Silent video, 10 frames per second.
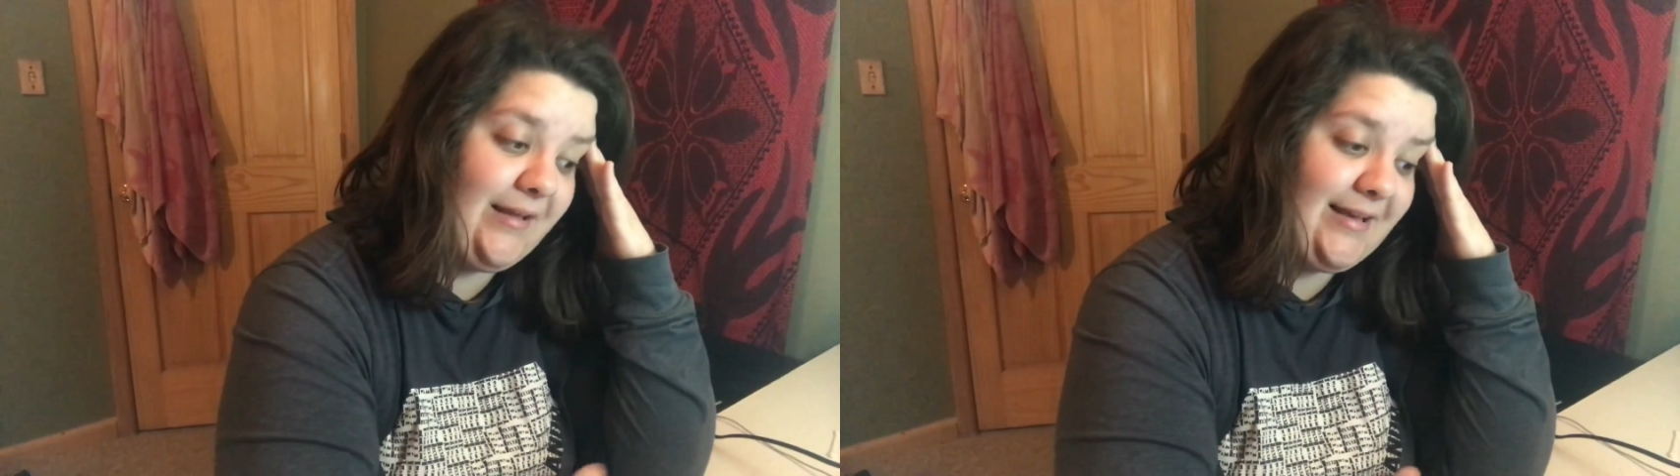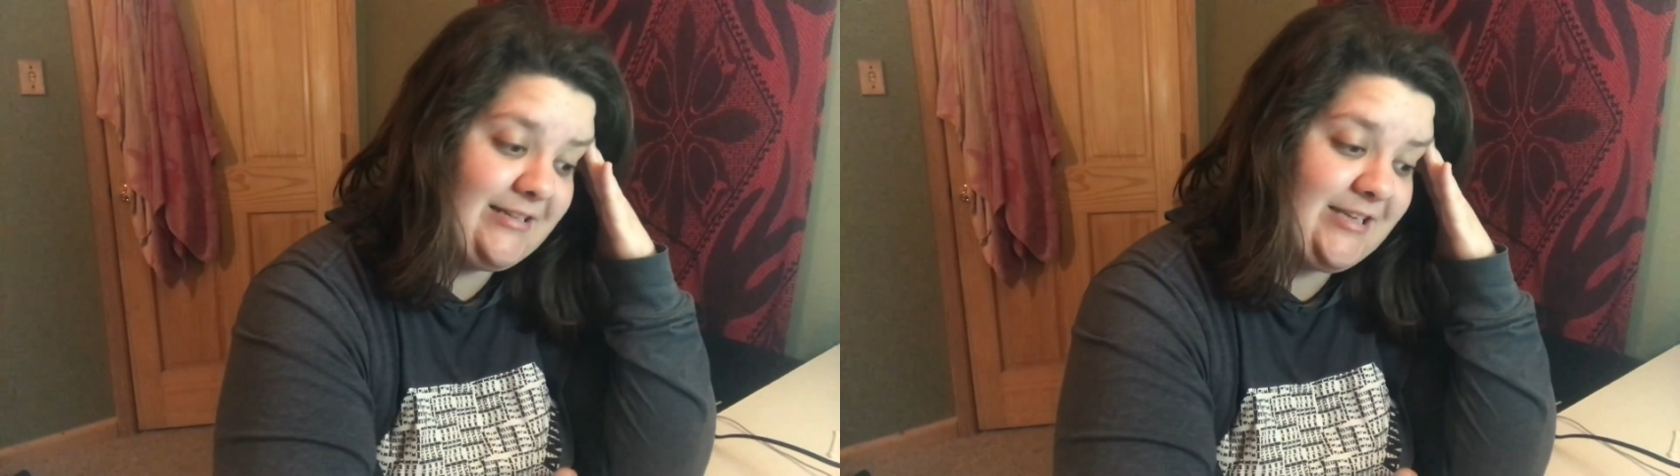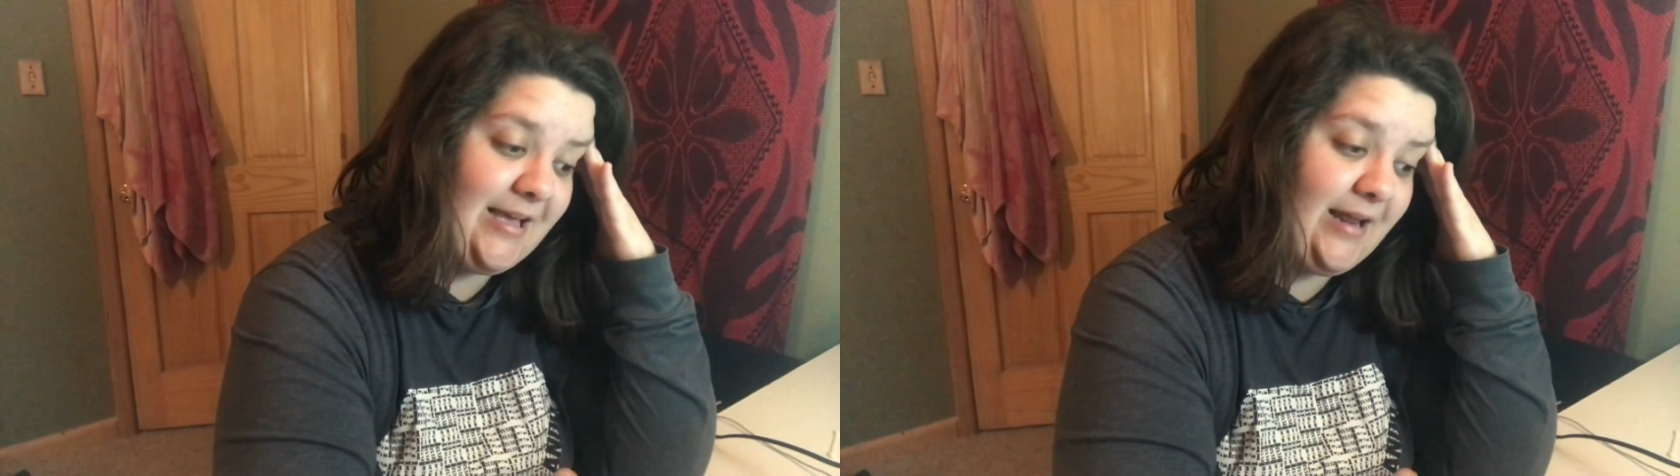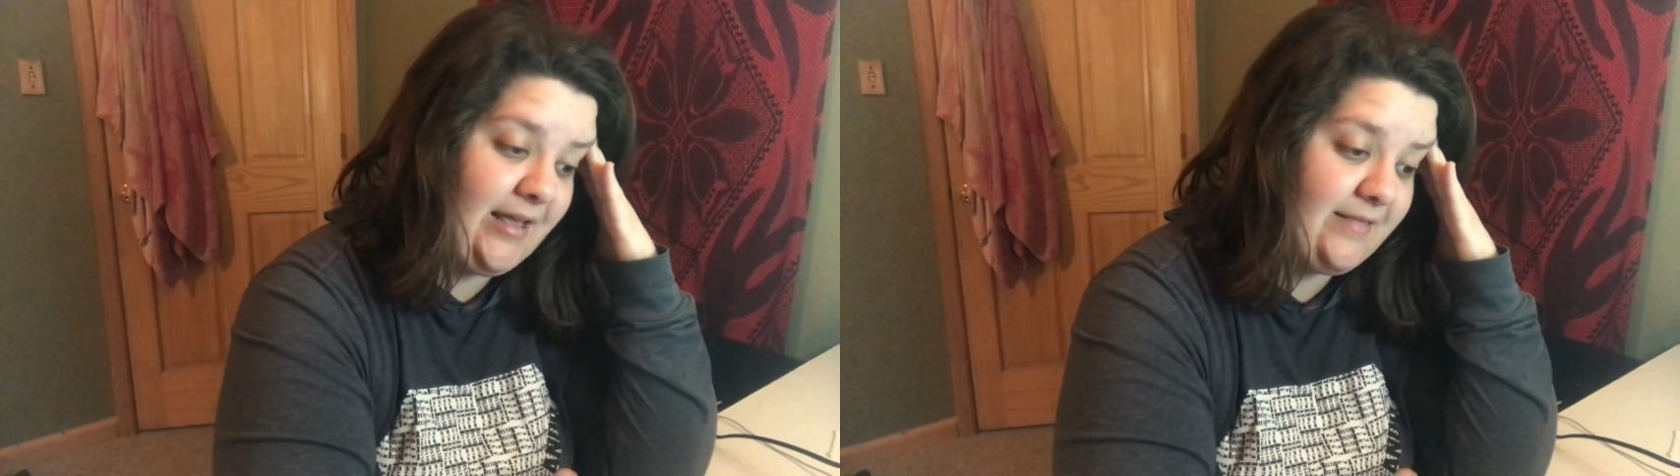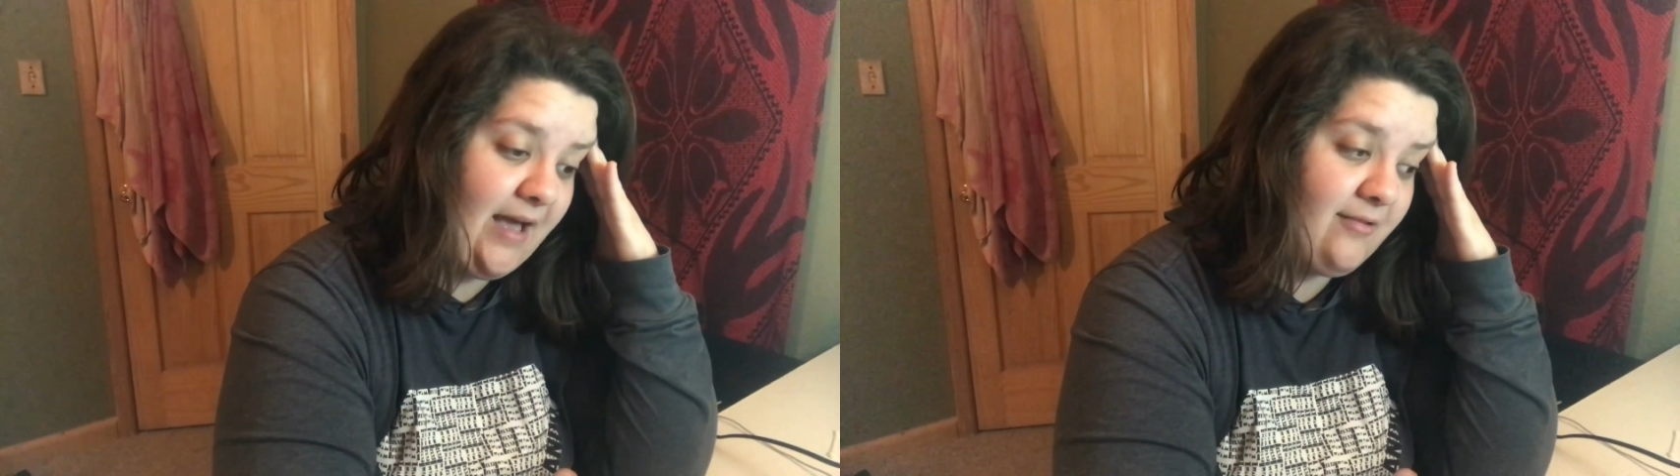like I said,
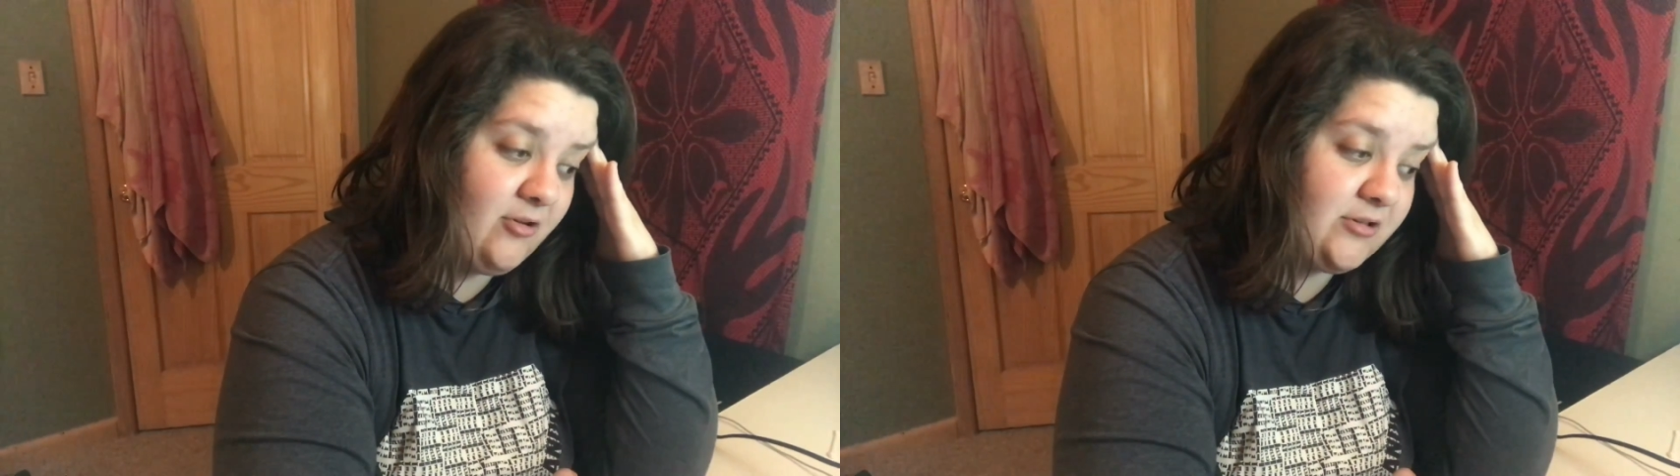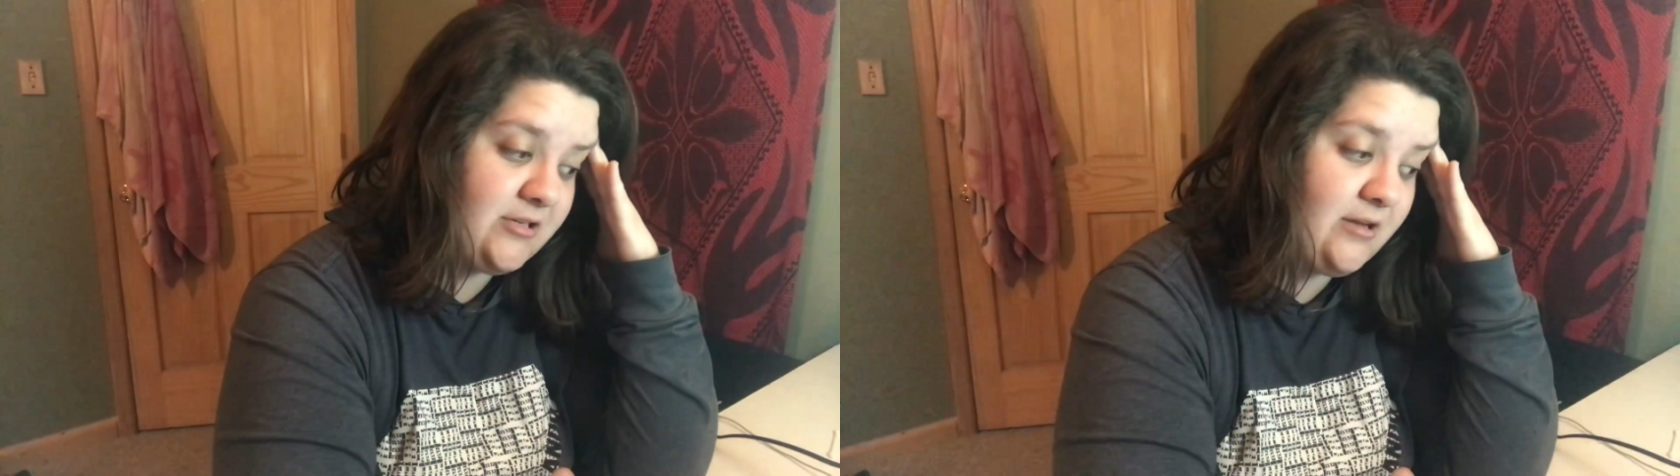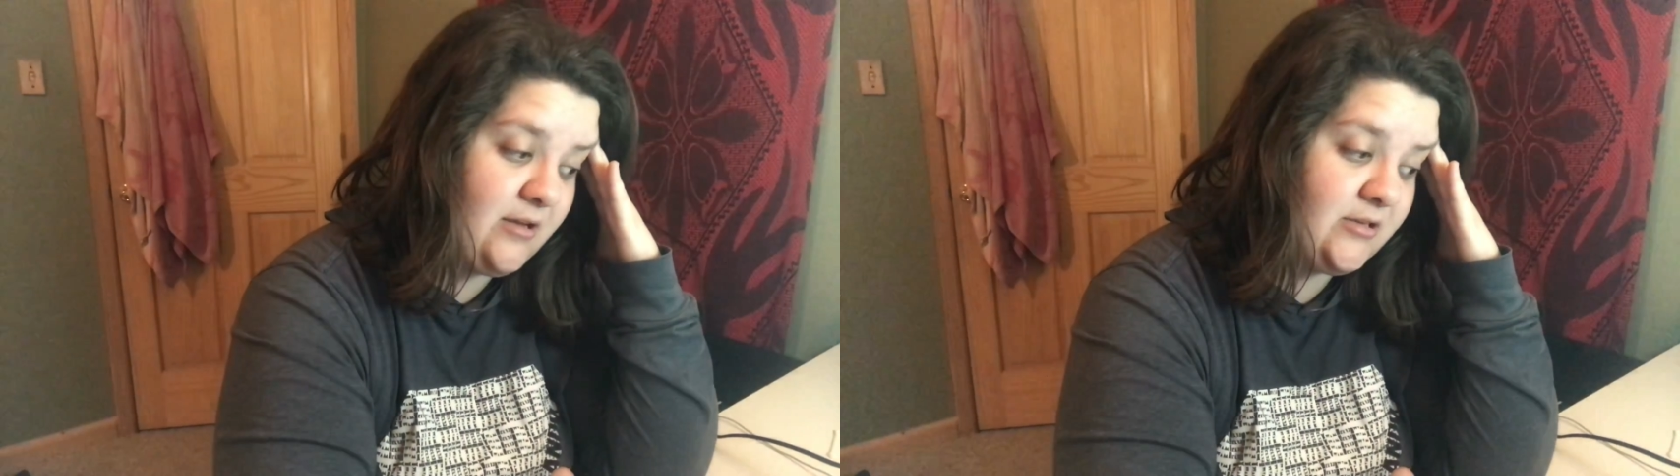and that looked,